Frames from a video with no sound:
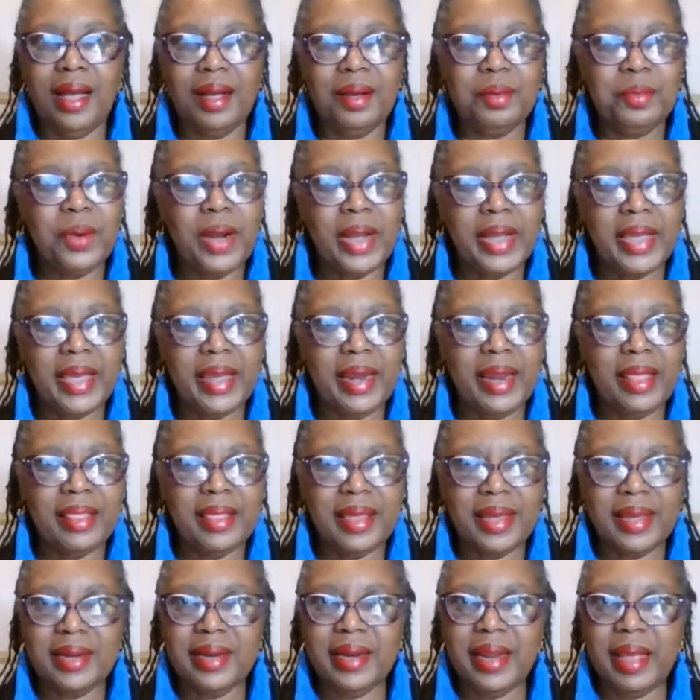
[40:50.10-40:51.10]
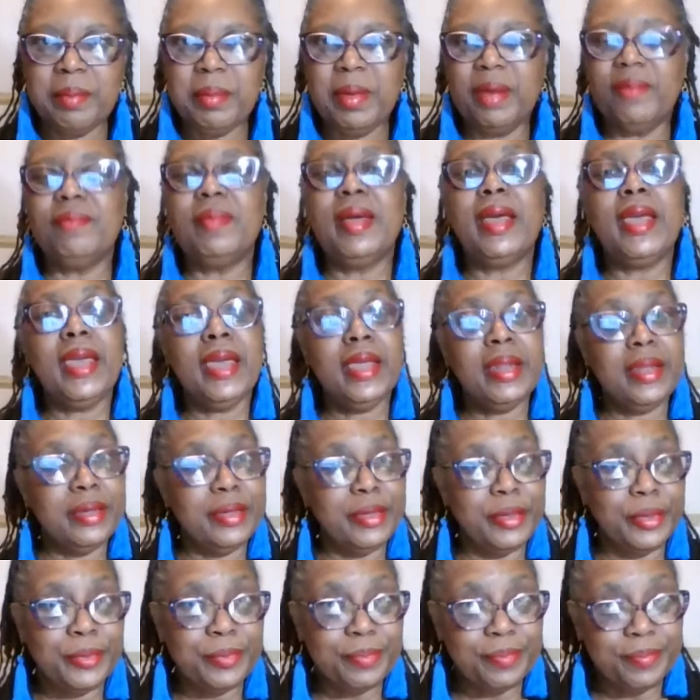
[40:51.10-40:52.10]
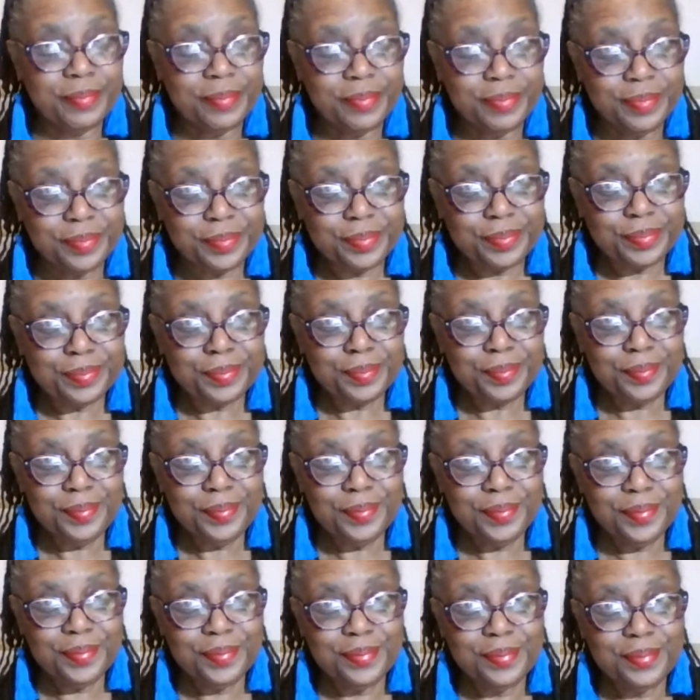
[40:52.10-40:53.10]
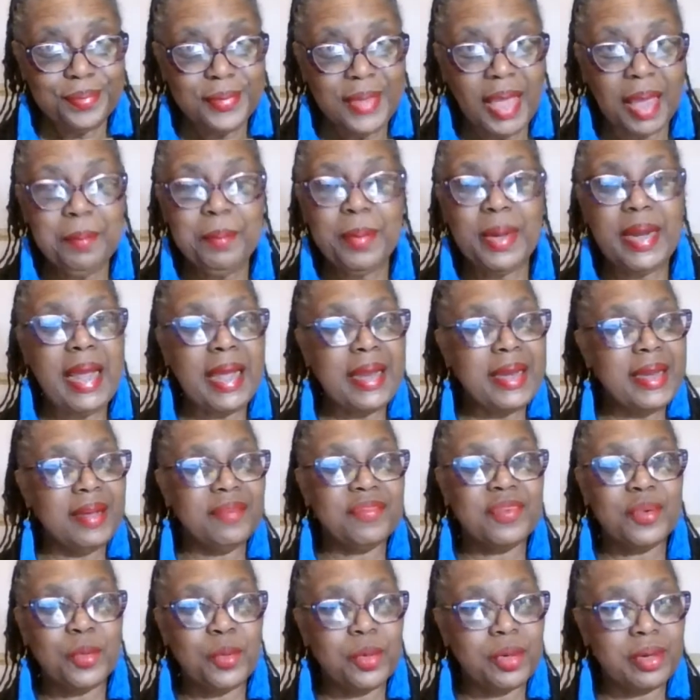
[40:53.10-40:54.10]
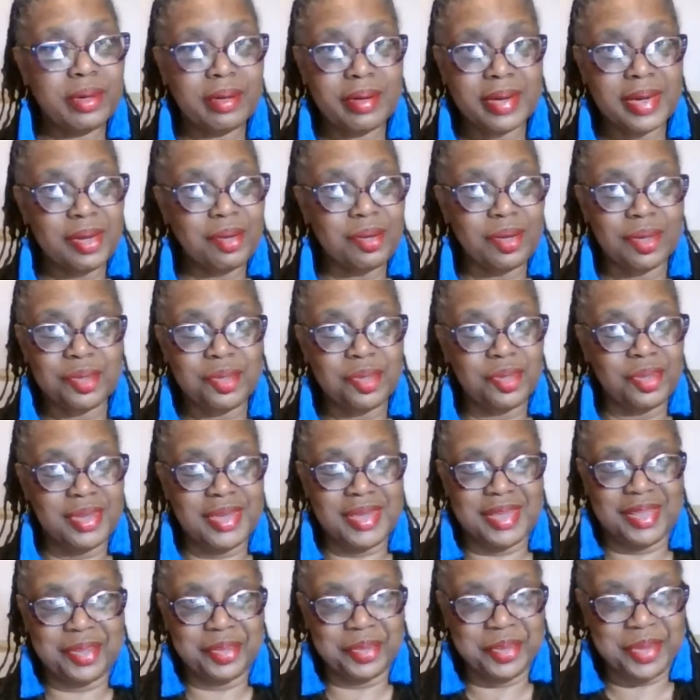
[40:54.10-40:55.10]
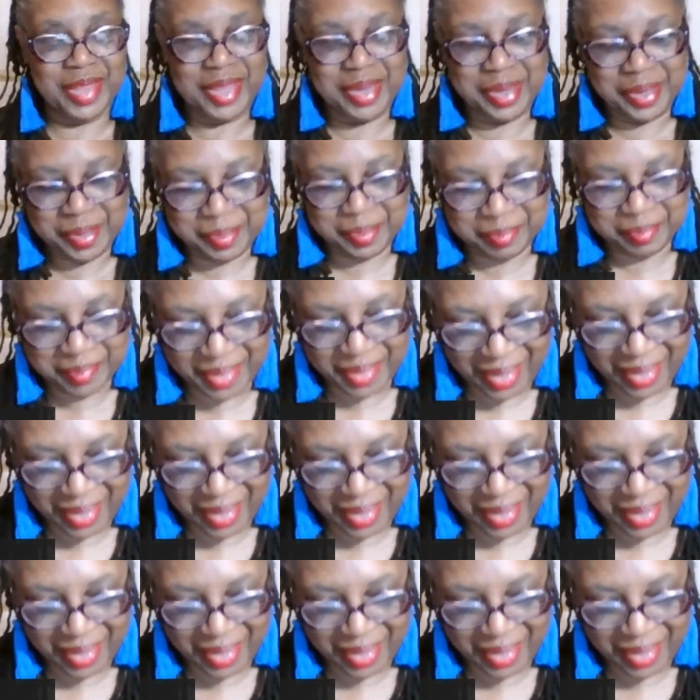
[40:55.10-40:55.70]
Why can't I think of the name of it? But anywho, but I never order any groceries through them.